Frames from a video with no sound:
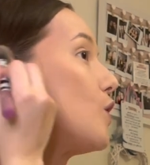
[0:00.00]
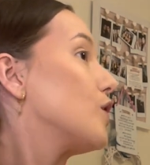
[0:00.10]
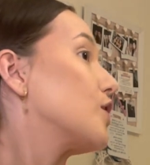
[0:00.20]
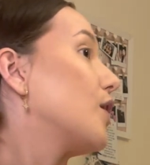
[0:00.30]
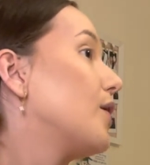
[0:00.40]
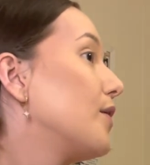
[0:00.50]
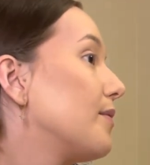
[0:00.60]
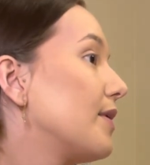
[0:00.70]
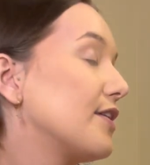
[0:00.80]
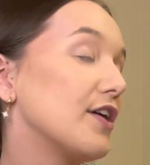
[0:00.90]
So
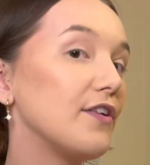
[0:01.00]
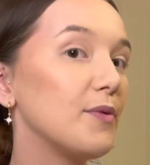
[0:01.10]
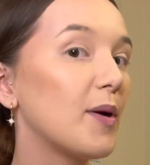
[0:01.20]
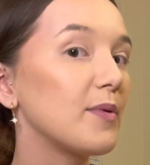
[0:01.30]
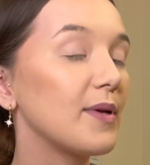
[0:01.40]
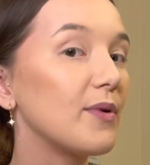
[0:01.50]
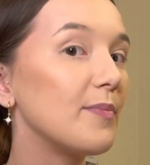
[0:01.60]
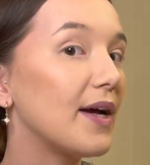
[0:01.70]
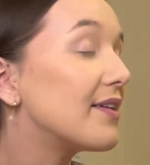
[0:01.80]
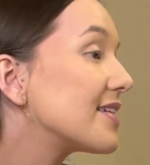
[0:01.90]
I don't know, you probably won't be
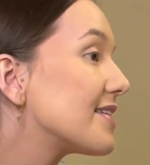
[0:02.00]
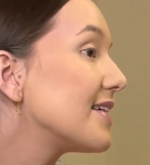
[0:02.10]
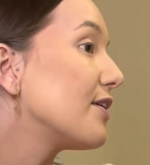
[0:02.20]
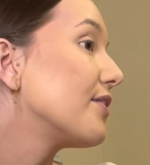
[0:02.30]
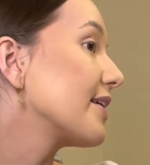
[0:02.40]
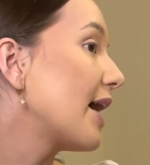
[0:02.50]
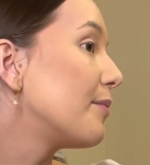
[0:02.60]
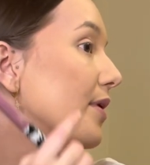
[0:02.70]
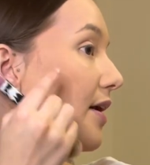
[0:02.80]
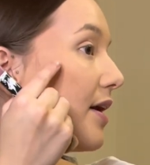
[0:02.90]
able to see it on the
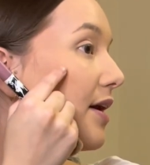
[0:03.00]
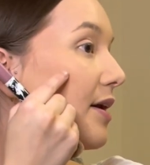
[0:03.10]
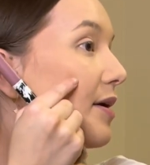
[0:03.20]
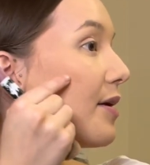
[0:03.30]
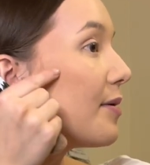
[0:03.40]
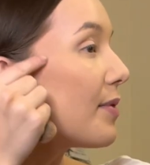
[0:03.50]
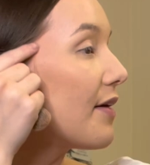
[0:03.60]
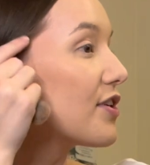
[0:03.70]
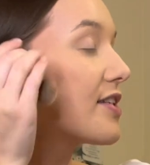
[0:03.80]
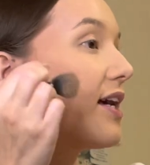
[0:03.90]
camera, but I've
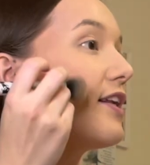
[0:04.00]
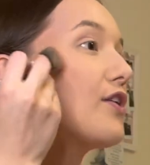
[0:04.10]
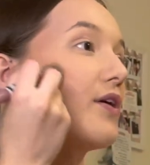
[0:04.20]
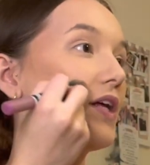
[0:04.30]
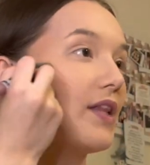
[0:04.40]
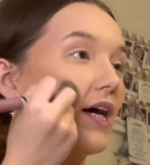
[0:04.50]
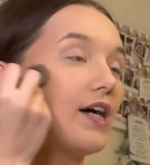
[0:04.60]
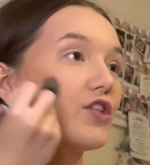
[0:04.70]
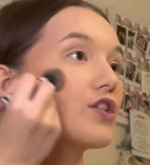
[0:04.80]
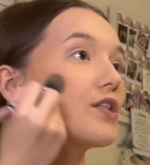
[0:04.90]
just lightly gone in there
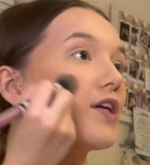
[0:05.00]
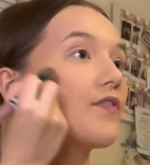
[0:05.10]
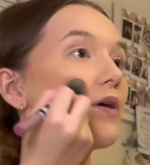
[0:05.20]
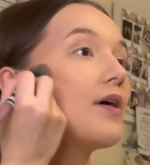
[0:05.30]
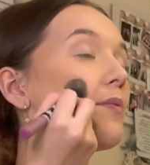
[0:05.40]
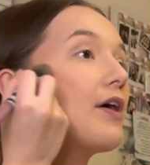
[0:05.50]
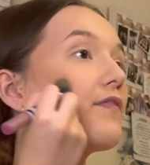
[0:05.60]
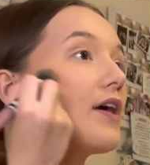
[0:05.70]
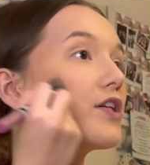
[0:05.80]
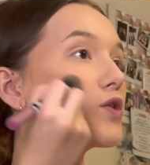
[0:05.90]
just to give it my
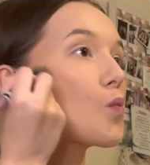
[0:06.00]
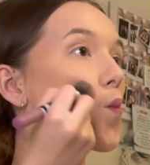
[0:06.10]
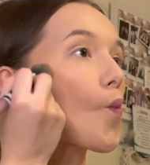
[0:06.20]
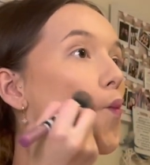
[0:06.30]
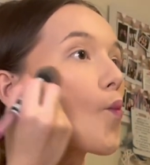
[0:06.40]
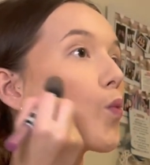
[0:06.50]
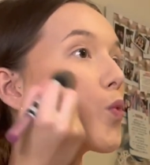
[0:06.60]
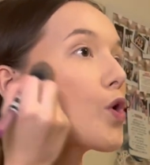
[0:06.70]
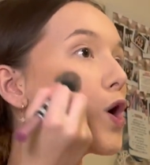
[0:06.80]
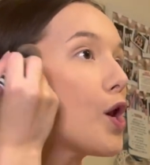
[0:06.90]
face
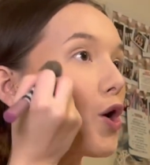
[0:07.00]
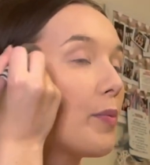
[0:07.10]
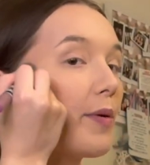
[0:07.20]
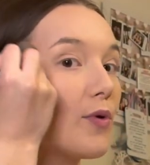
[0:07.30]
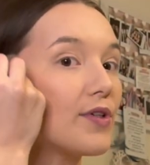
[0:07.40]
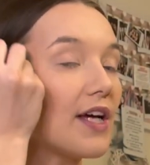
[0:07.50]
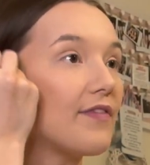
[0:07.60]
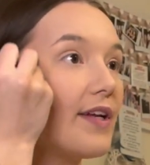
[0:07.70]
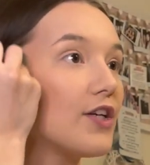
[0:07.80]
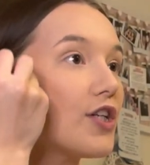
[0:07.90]
a little bit more
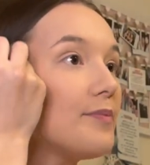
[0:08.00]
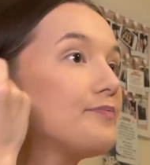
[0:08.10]
definition.